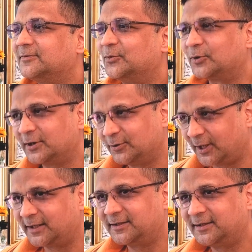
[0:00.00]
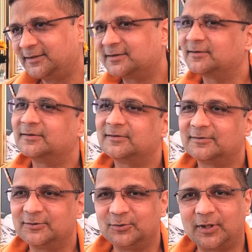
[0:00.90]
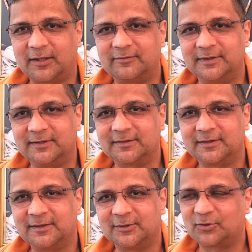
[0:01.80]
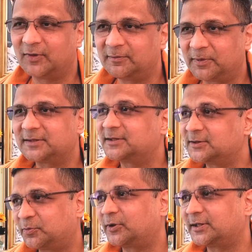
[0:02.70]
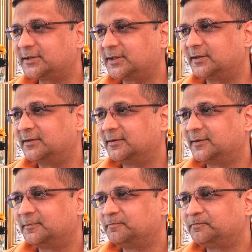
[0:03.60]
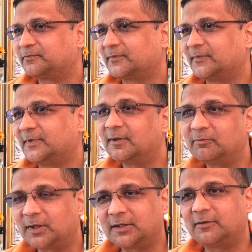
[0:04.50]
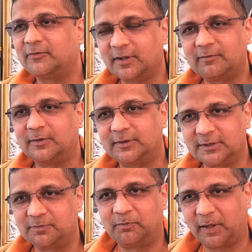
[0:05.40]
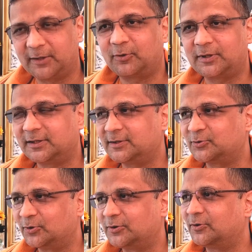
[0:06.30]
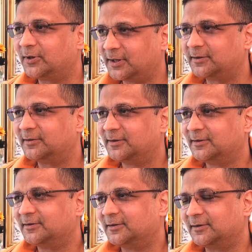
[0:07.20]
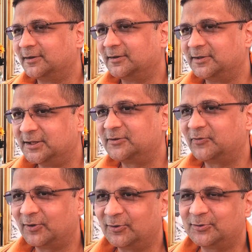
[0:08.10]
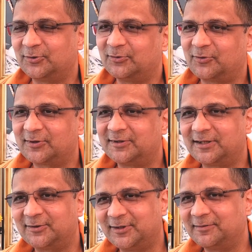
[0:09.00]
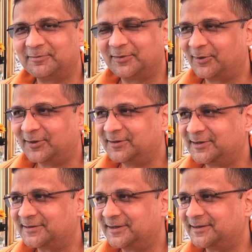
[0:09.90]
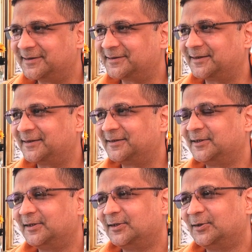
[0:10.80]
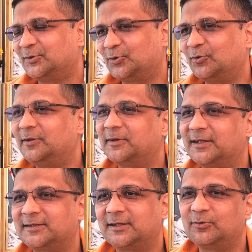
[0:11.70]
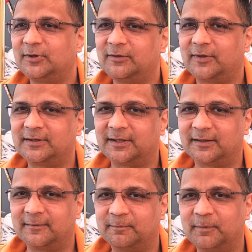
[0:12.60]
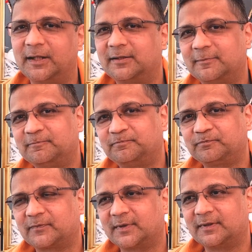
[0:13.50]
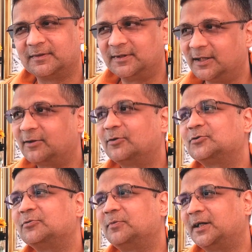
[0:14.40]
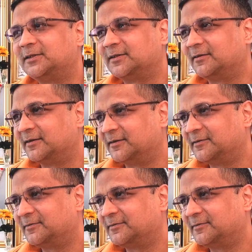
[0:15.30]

Okay, you like these? You have these. So when persons protested, that Mother, we have this boycotting is going on, and these fellows, you know what they are doing, all these things they started. So Holy Mother said only one thing, but they are also my children.